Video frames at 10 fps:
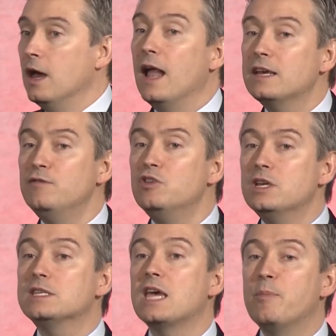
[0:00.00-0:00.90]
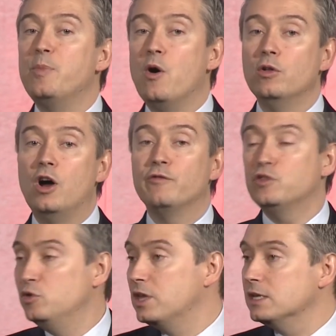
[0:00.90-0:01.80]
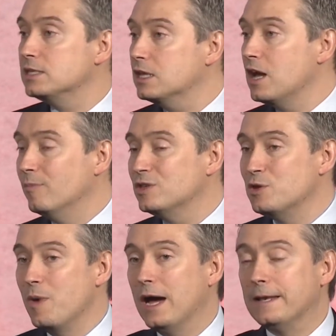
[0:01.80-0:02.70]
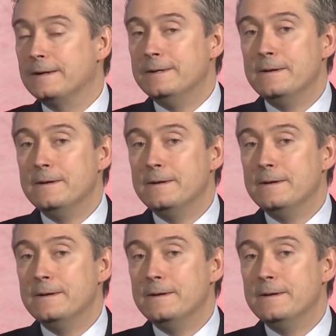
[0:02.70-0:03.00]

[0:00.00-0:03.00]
I'll give you an example of two things that come to mind.